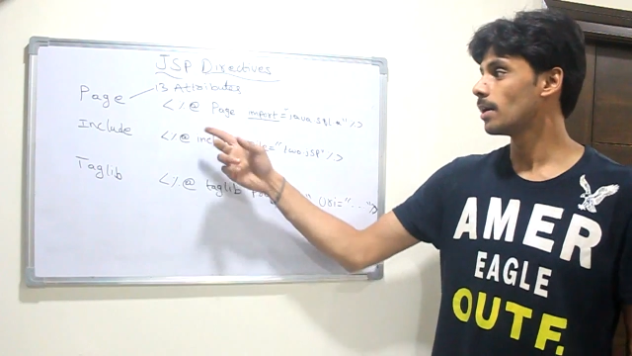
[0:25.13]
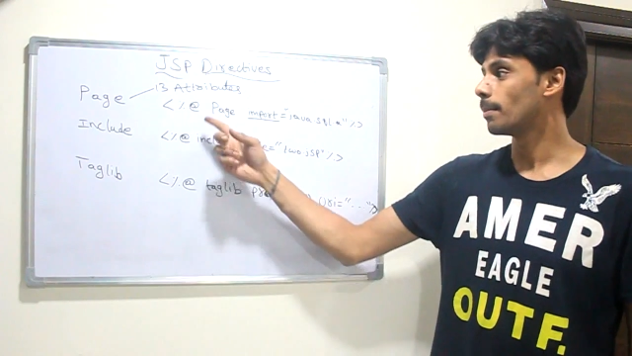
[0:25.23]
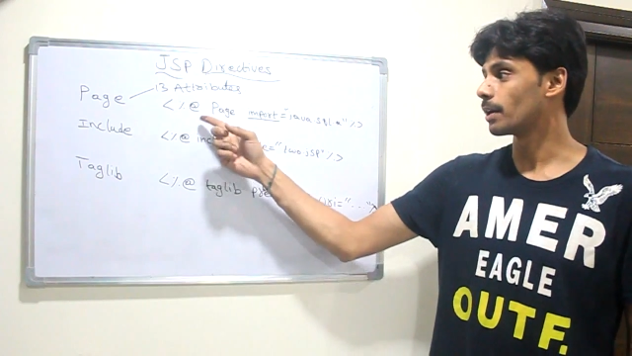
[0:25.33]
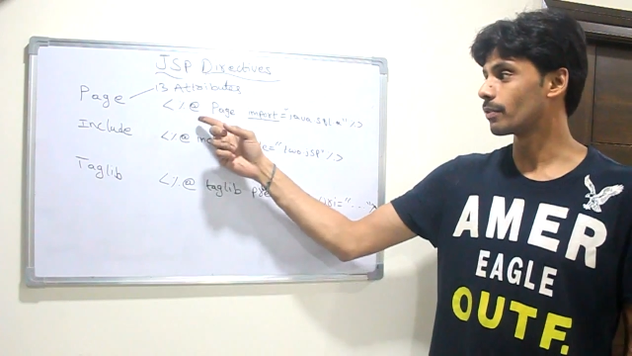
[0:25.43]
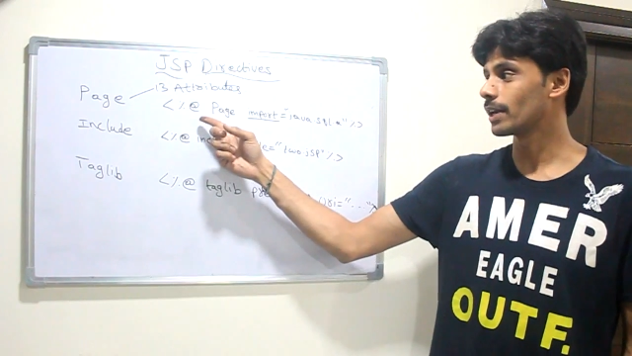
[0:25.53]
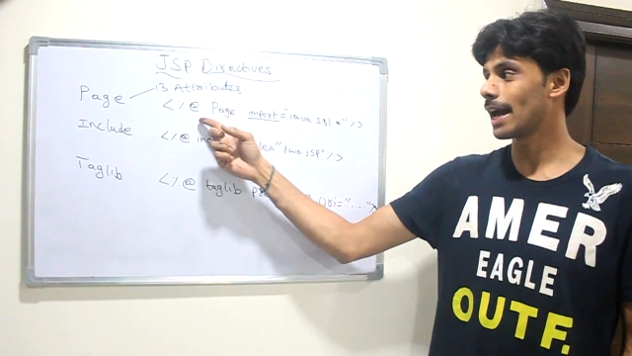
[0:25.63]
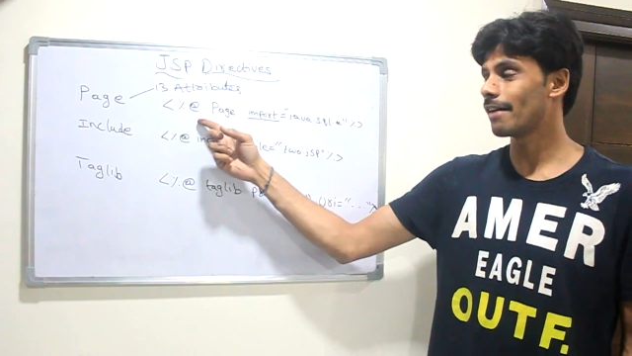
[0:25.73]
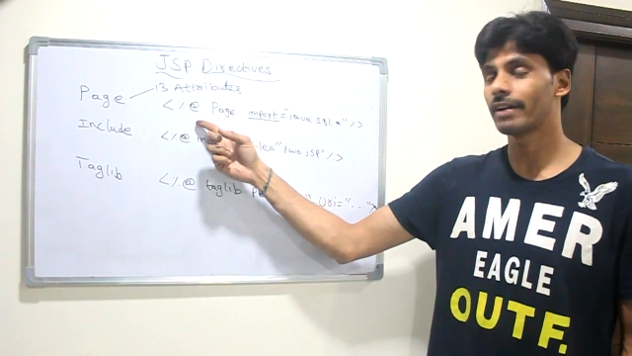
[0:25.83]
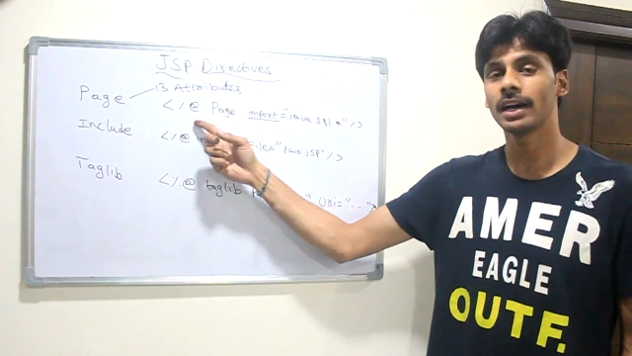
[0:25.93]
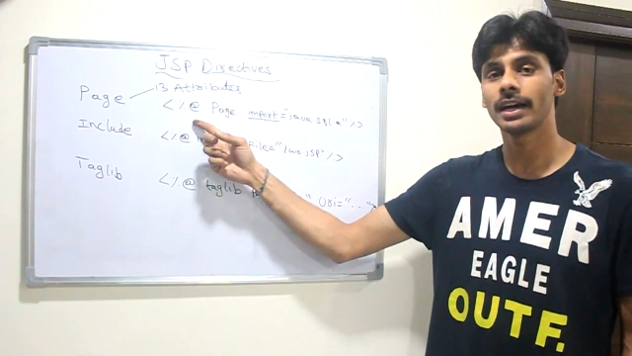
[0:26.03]
but we have
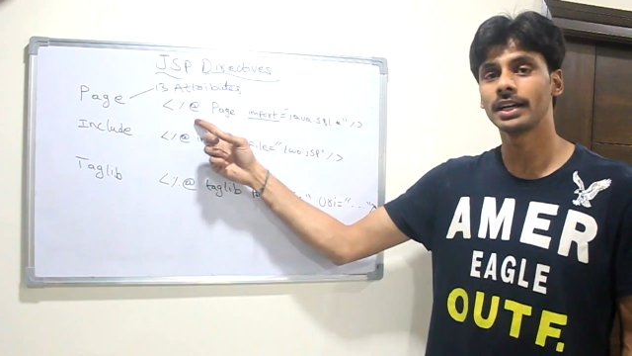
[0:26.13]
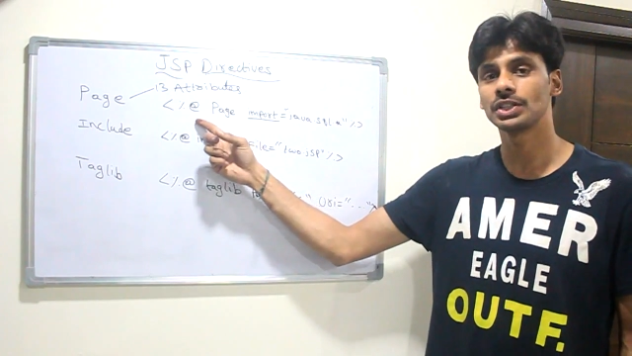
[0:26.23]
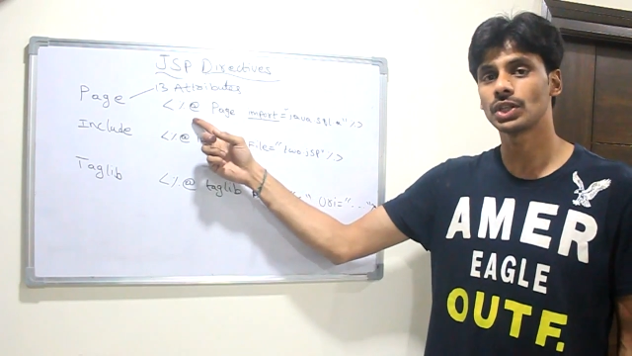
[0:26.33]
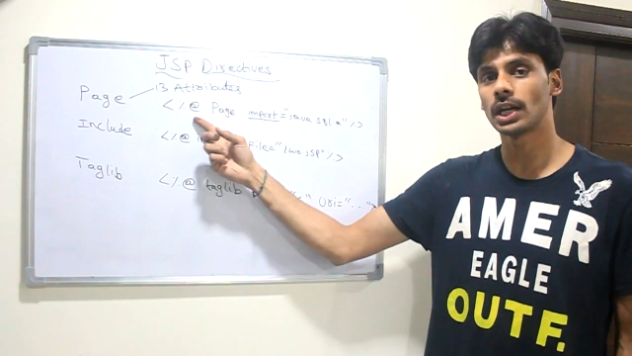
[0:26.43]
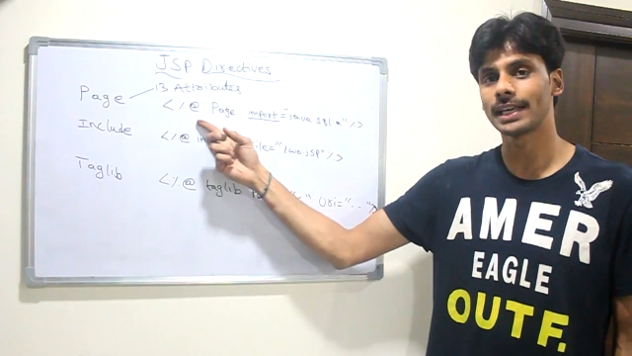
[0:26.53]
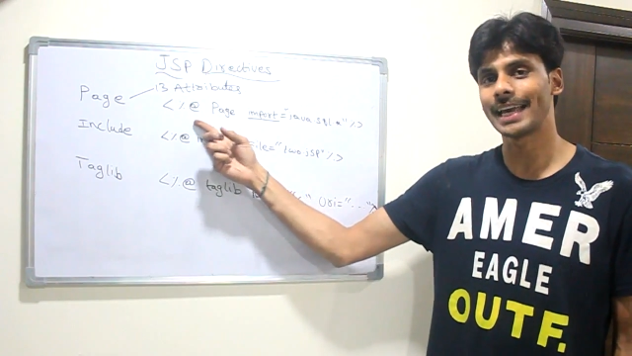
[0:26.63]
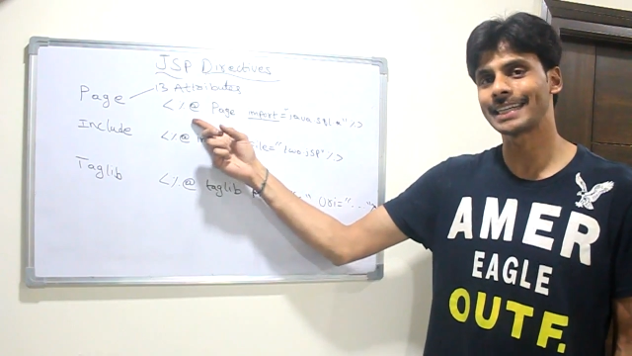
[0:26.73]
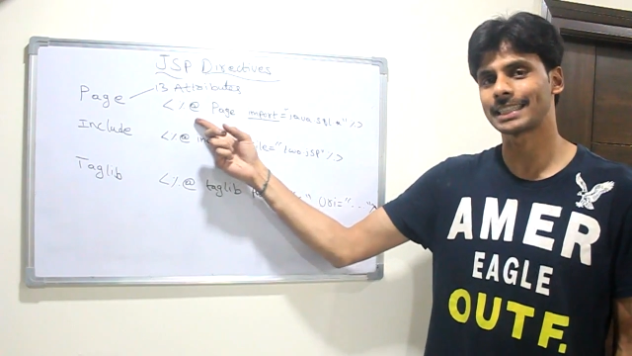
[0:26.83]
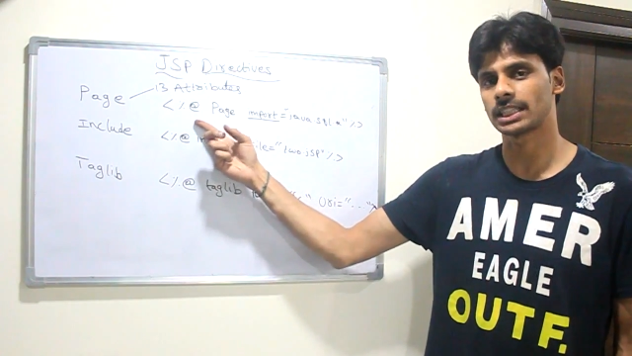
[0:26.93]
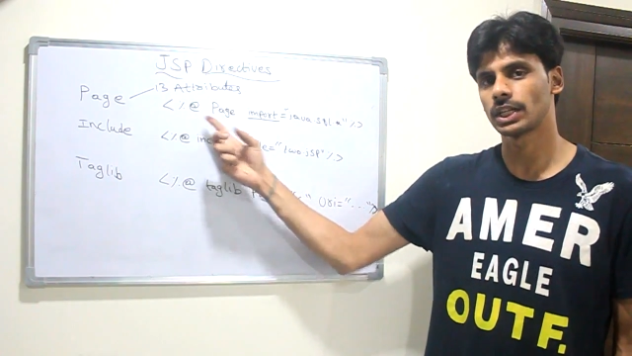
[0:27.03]
an additional
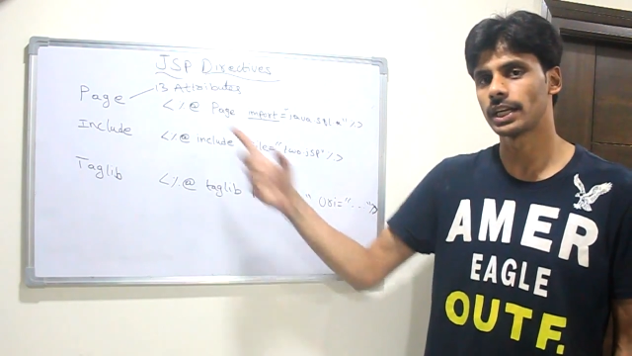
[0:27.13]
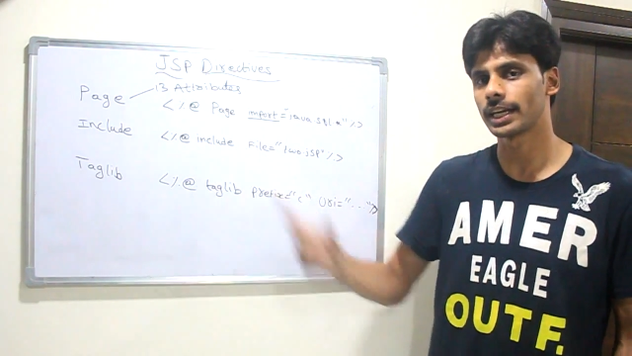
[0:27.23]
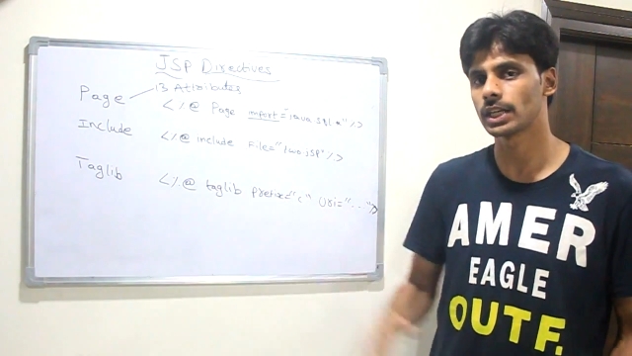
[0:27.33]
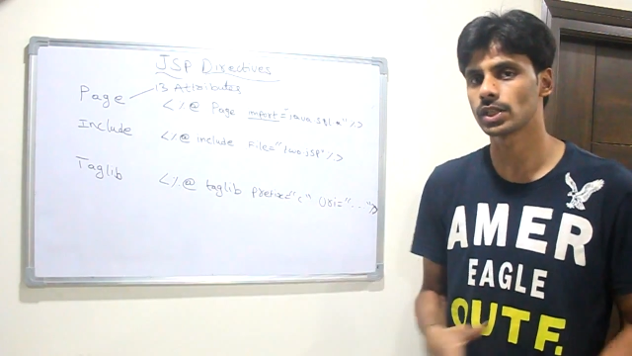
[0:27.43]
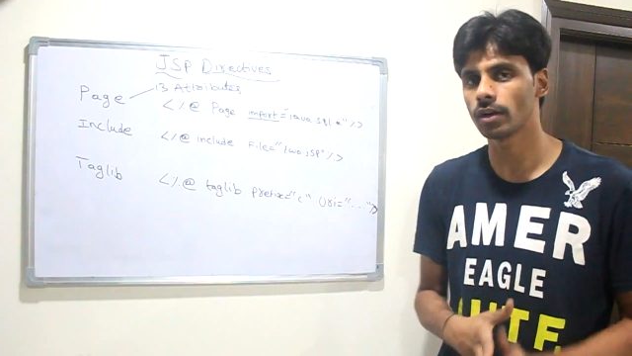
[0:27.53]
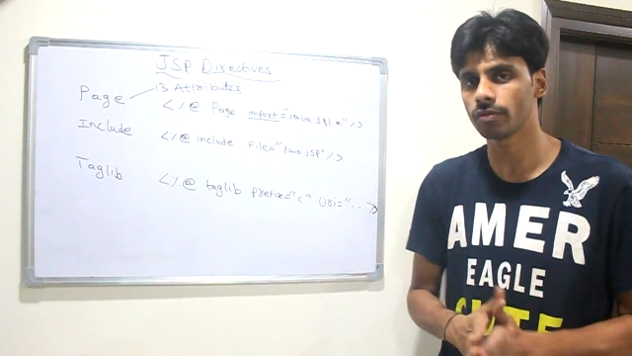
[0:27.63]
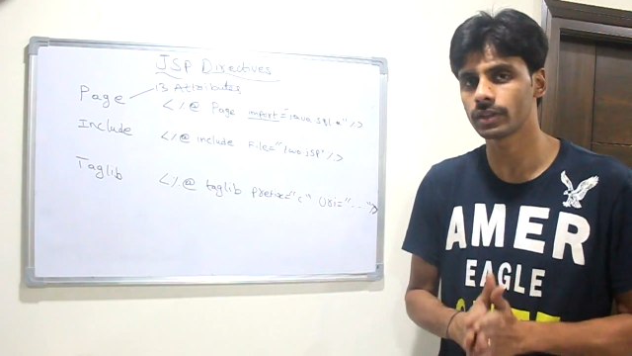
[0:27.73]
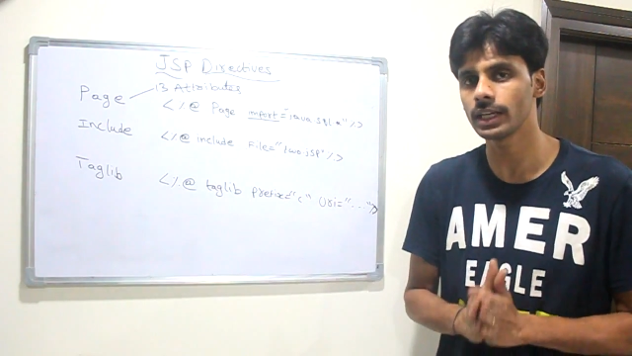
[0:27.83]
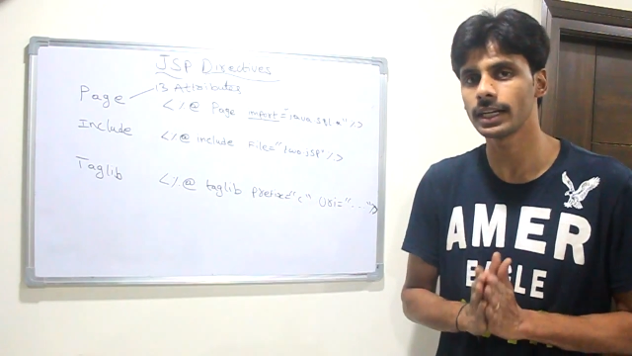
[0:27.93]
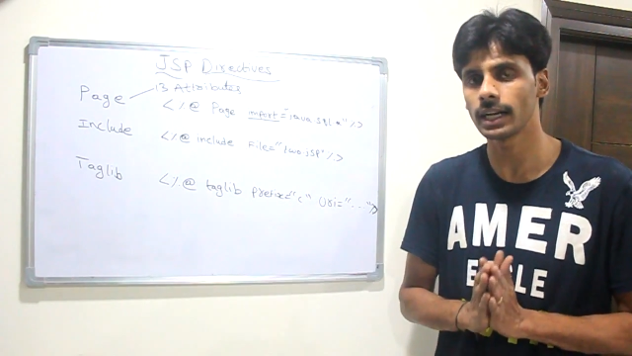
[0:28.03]
yet in case of
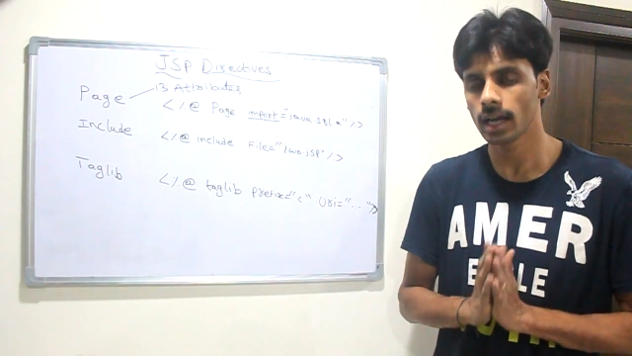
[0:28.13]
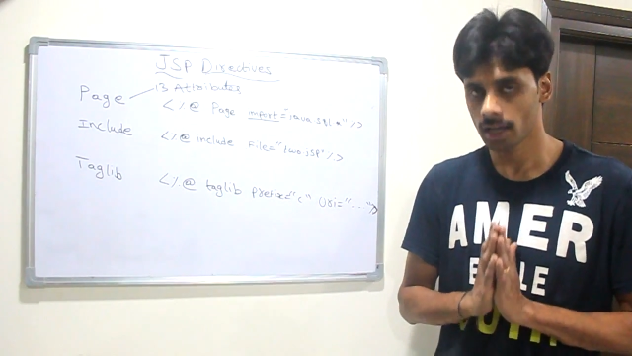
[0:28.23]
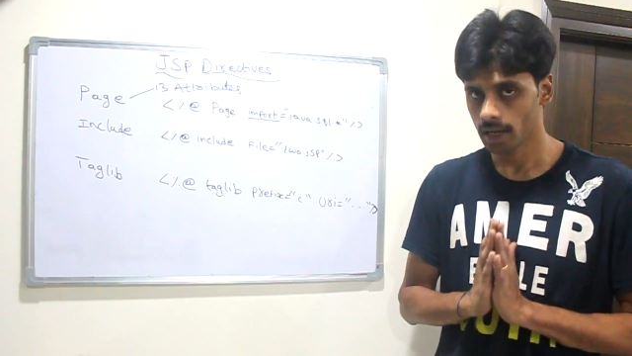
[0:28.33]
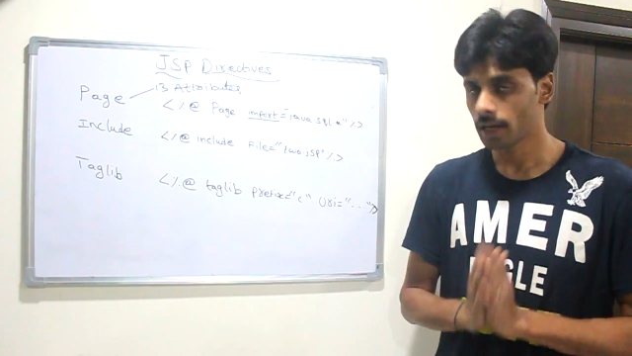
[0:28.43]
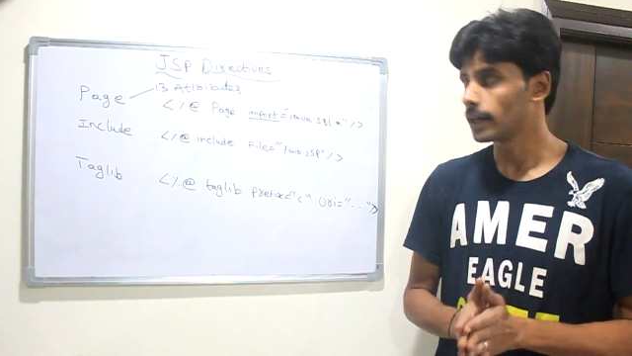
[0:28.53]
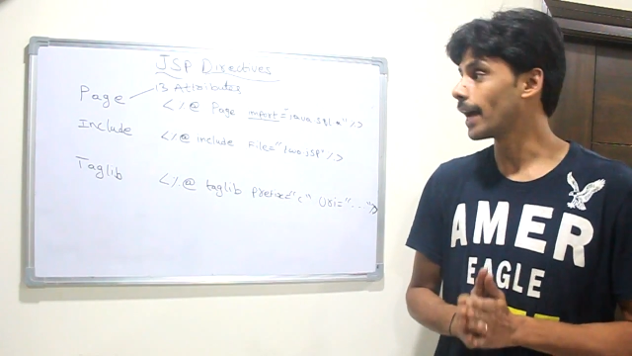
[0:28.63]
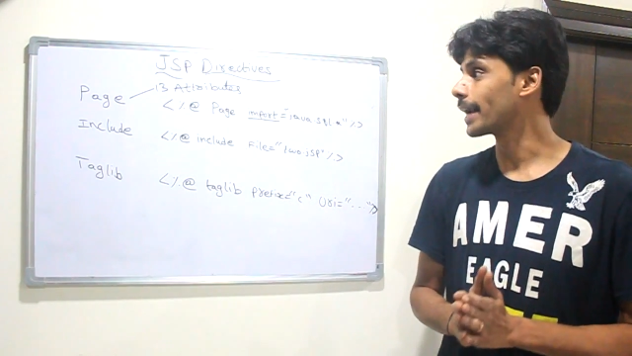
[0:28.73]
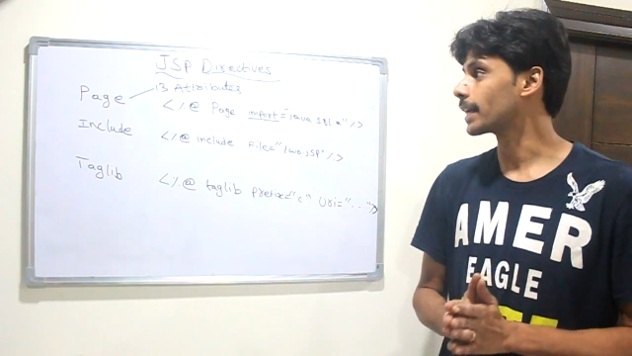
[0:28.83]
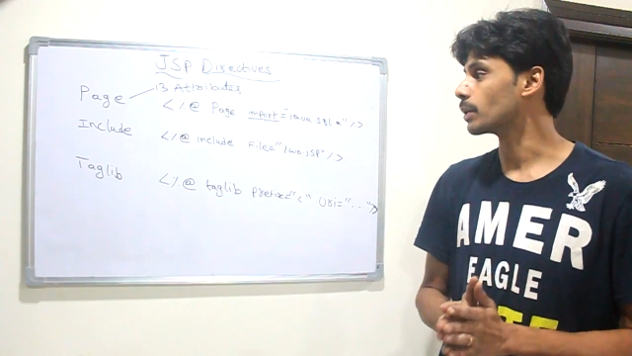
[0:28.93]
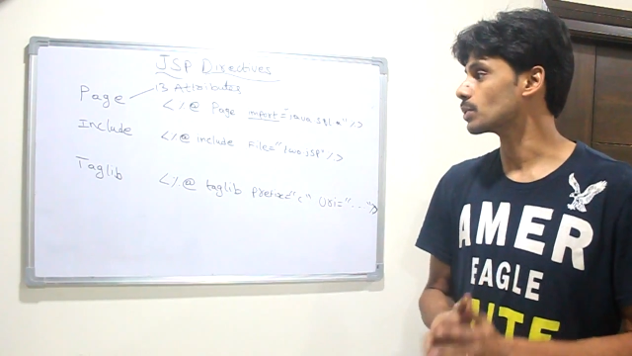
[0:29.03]
the
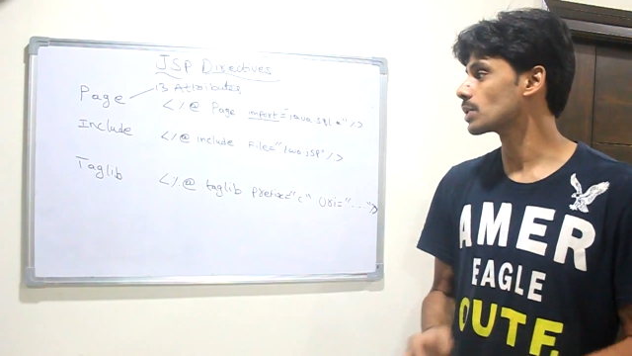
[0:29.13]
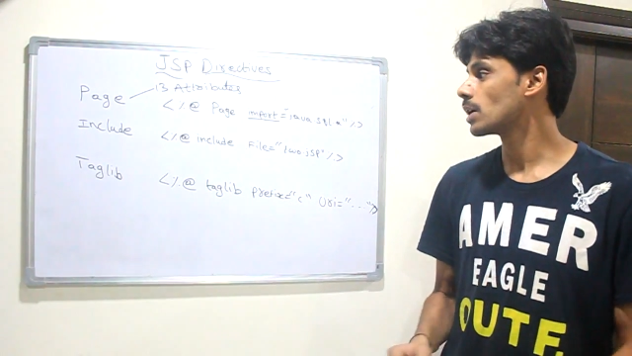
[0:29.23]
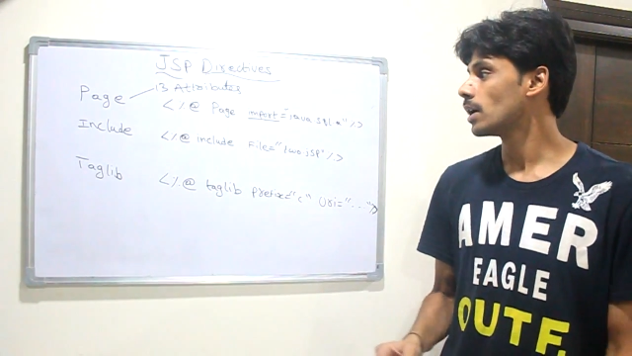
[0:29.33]
directives.